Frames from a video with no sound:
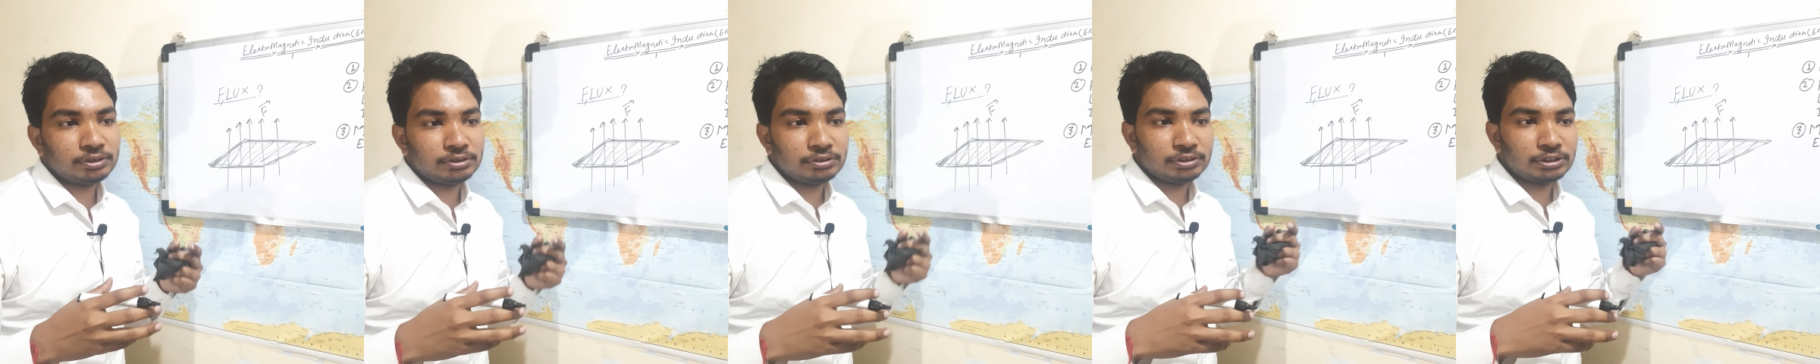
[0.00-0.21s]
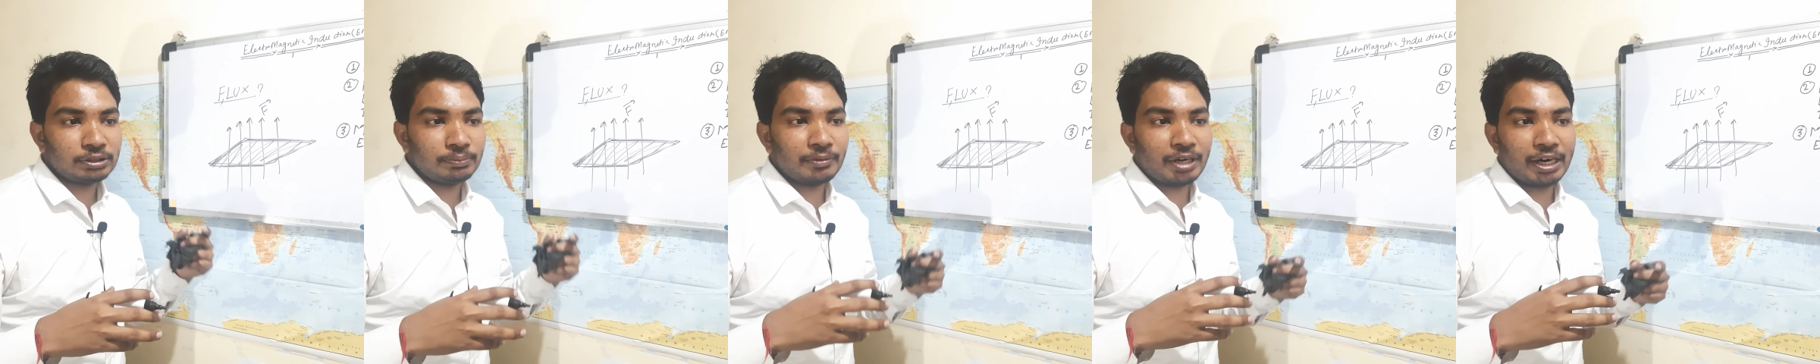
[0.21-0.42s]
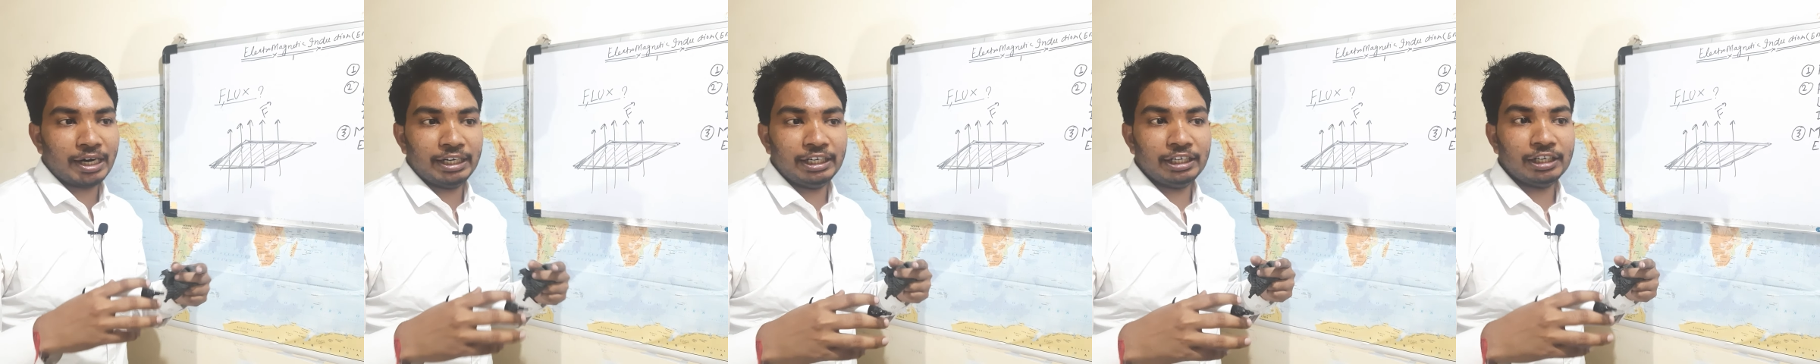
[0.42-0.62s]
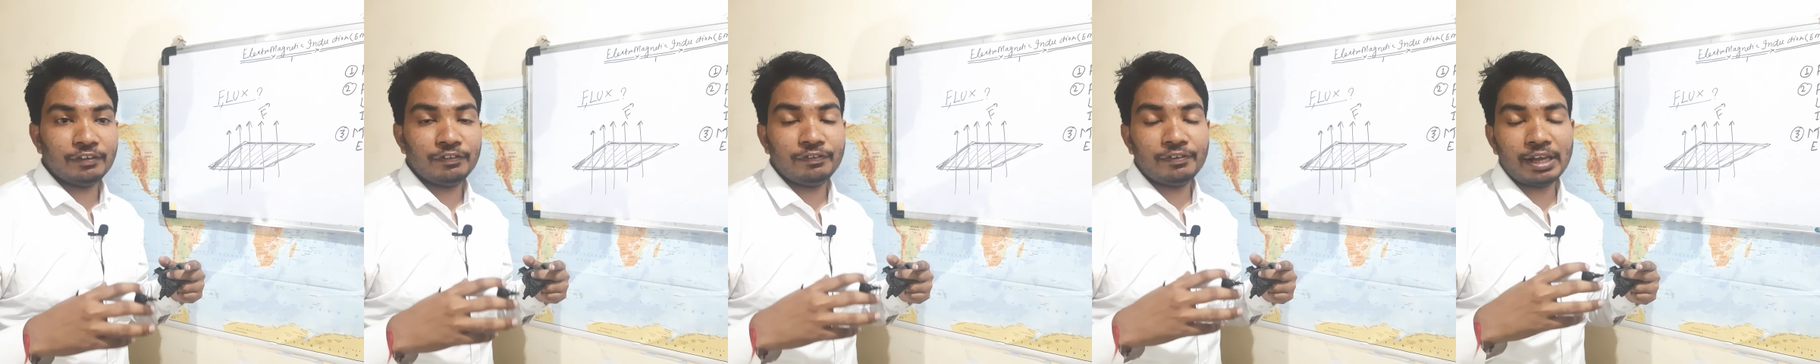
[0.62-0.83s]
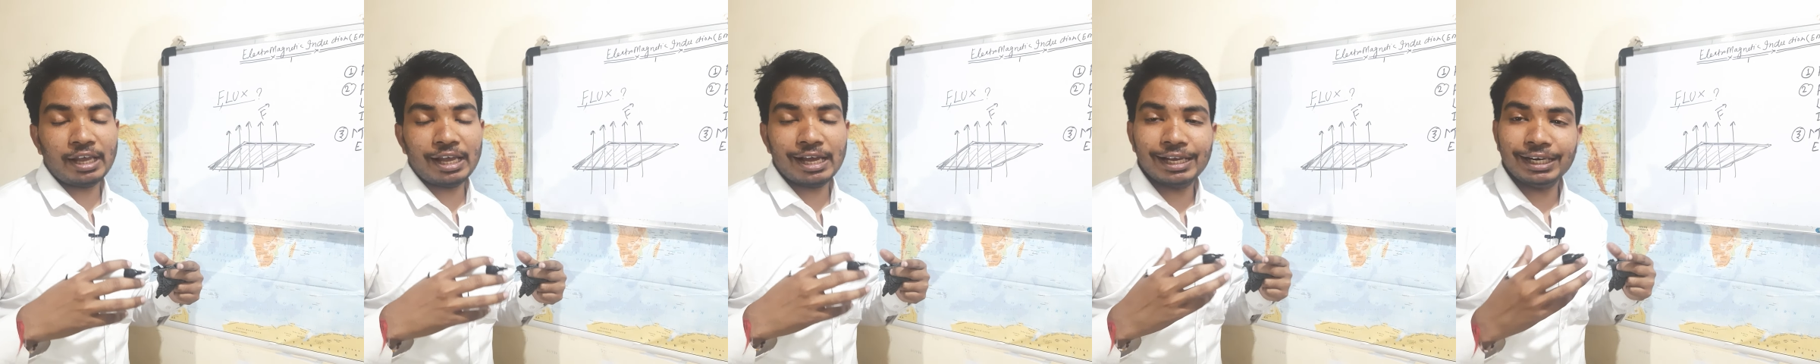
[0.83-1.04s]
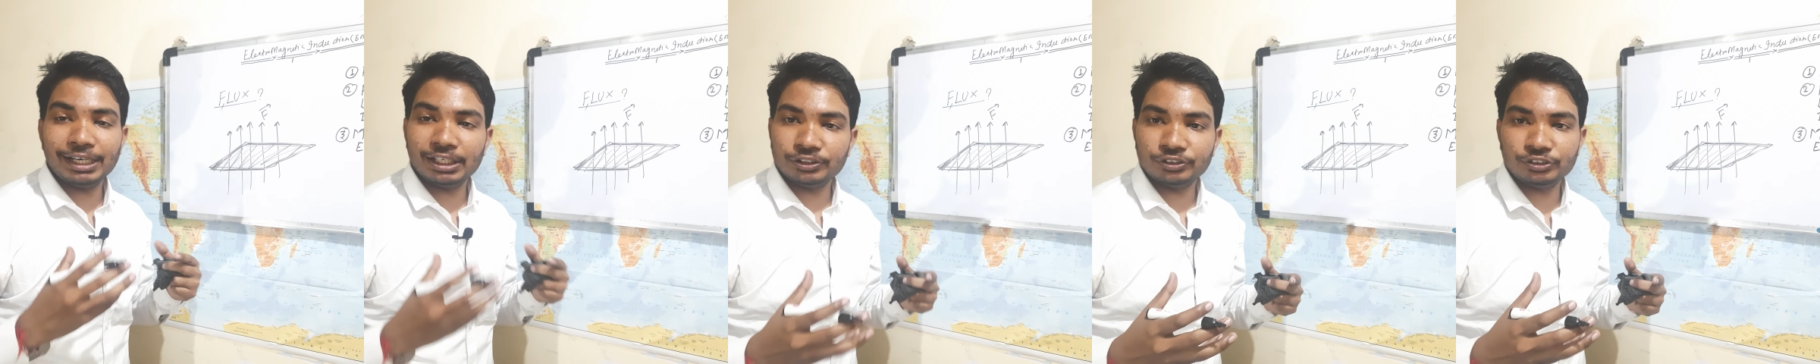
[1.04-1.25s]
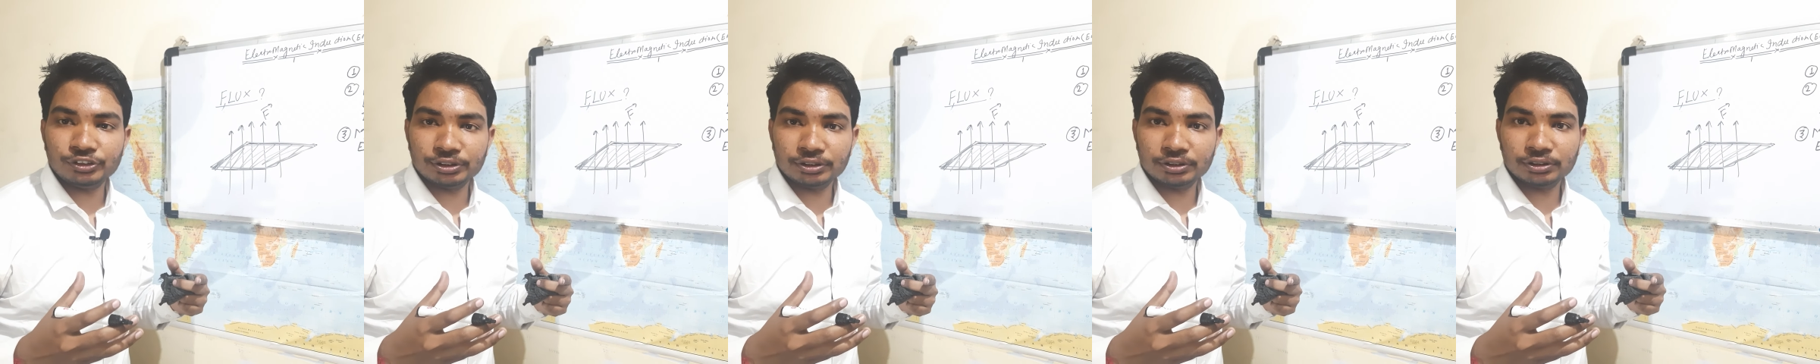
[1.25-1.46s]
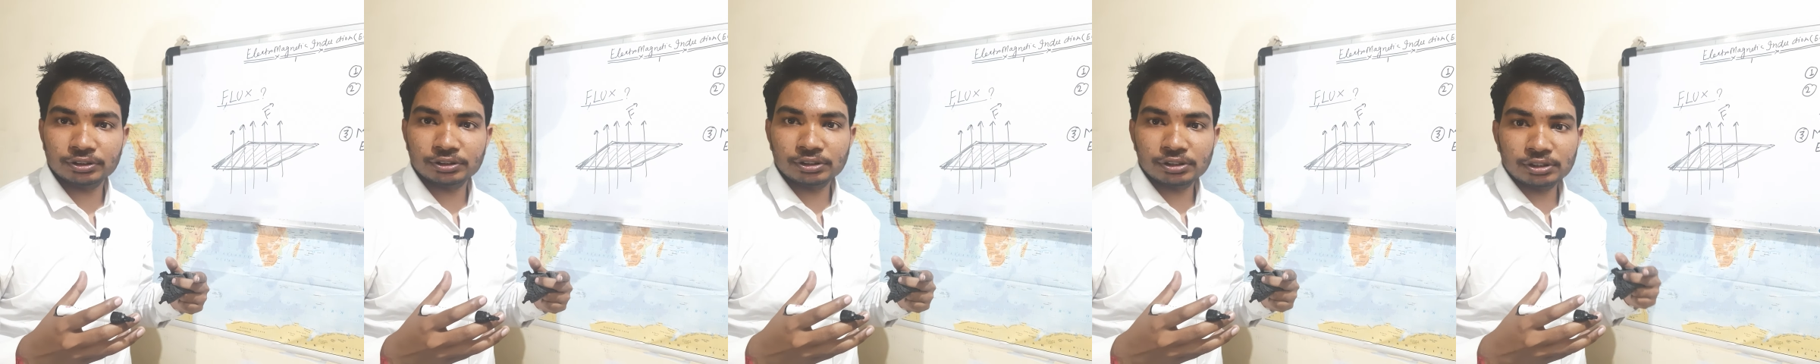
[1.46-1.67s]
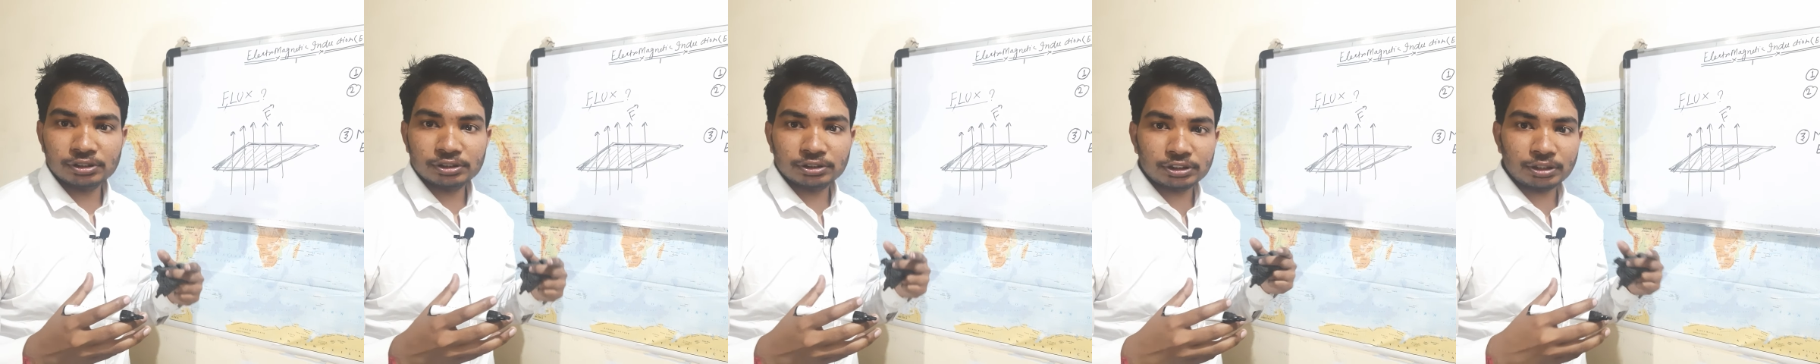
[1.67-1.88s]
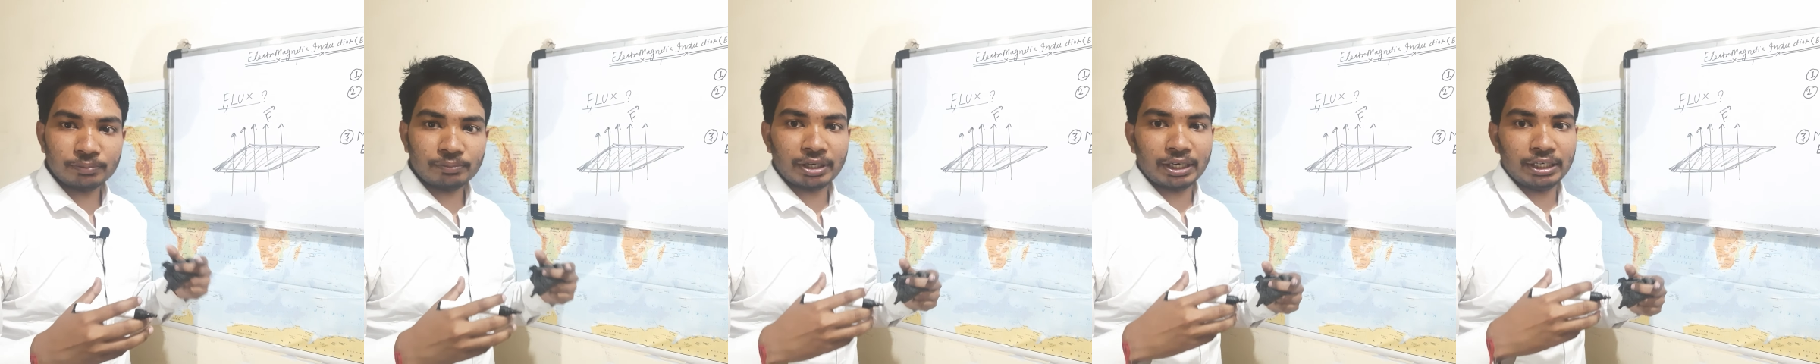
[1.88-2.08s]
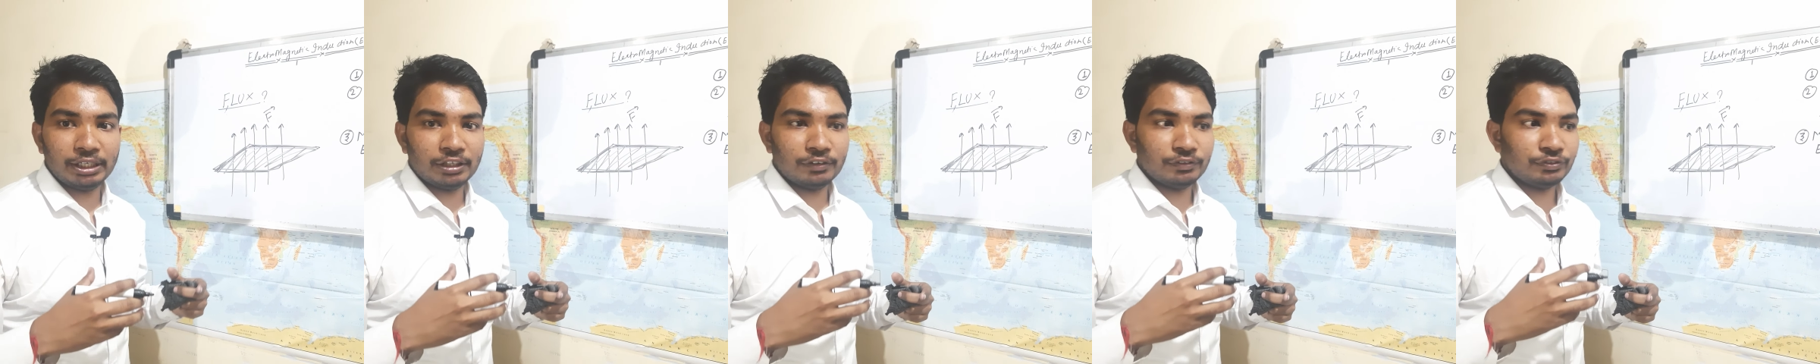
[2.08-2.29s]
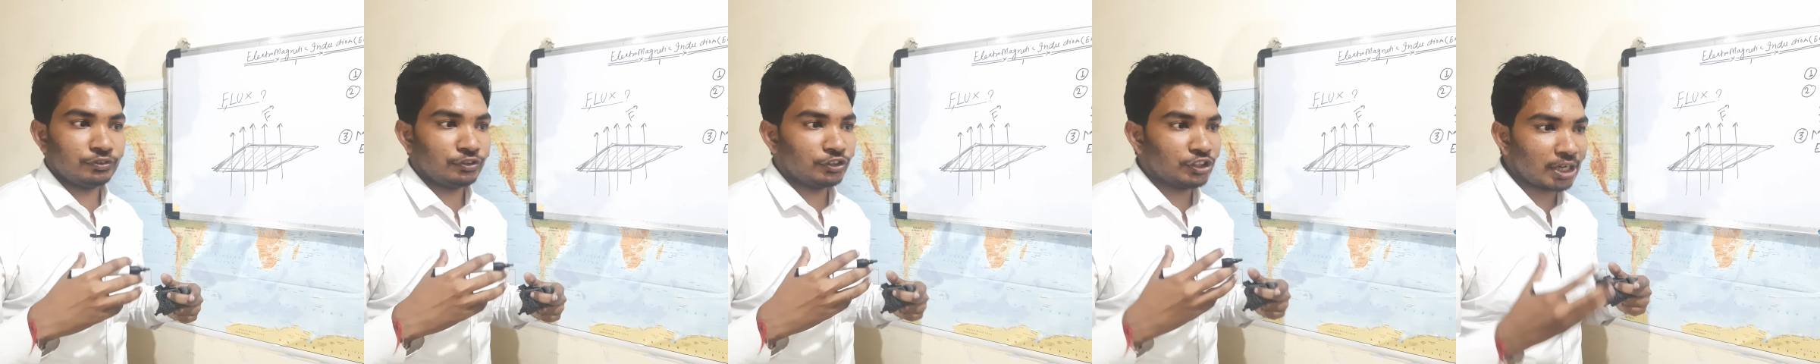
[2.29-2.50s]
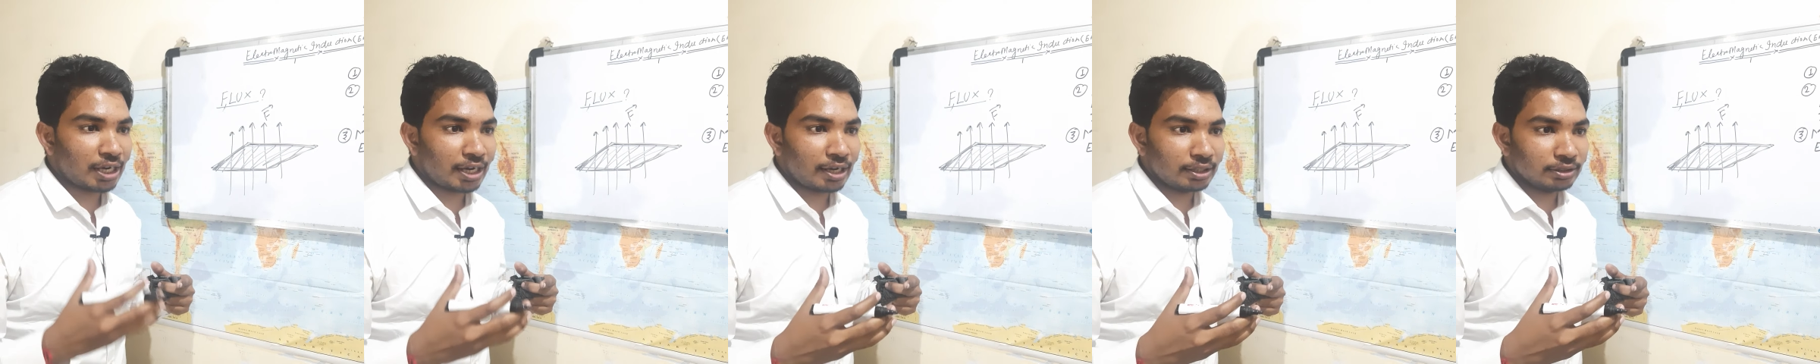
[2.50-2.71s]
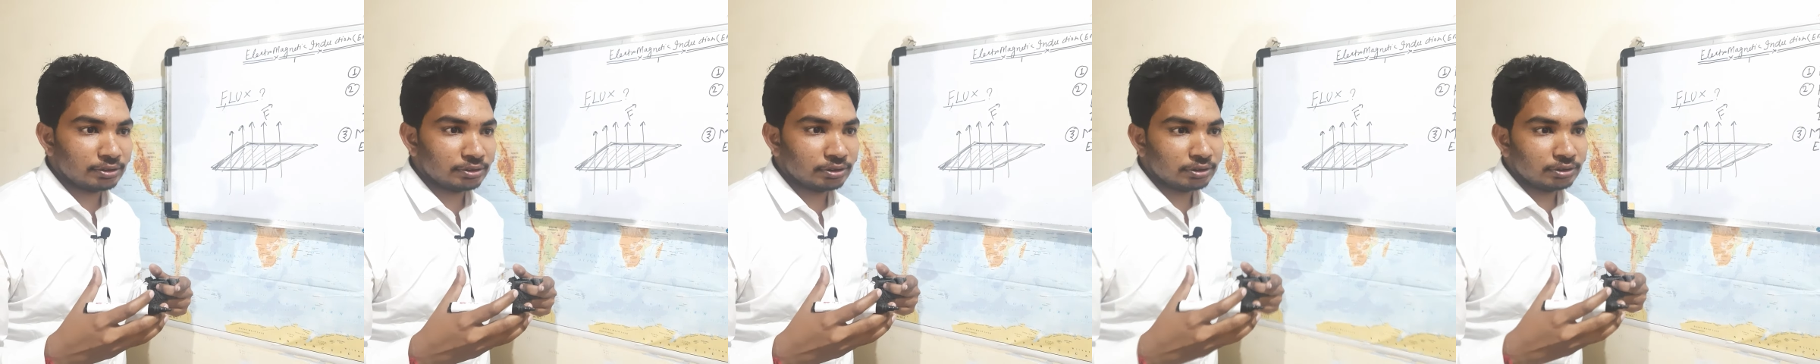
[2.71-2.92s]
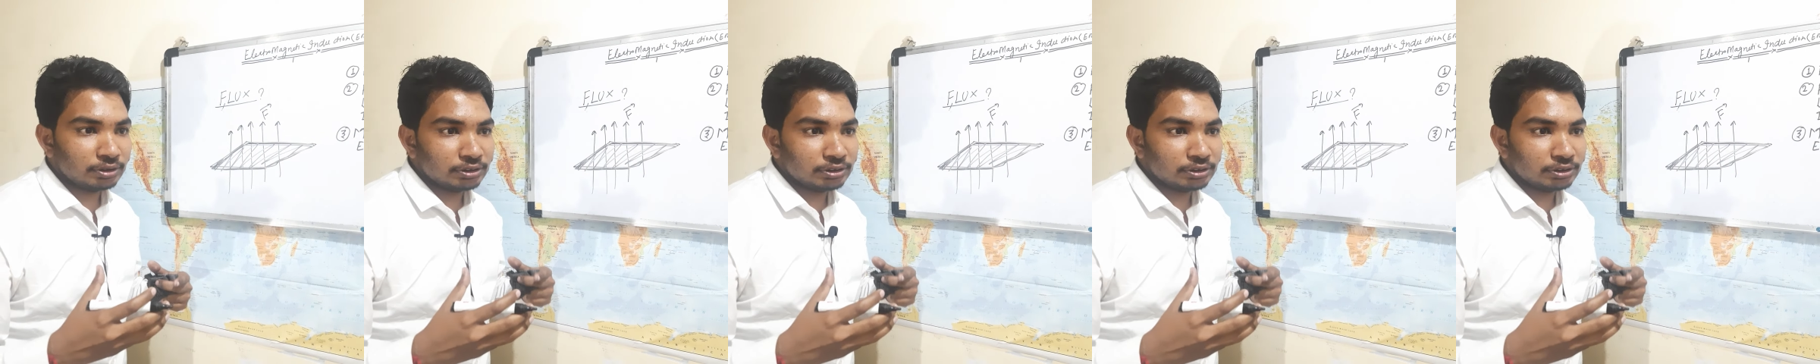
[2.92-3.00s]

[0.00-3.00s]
some kind of energy, some kind of charge,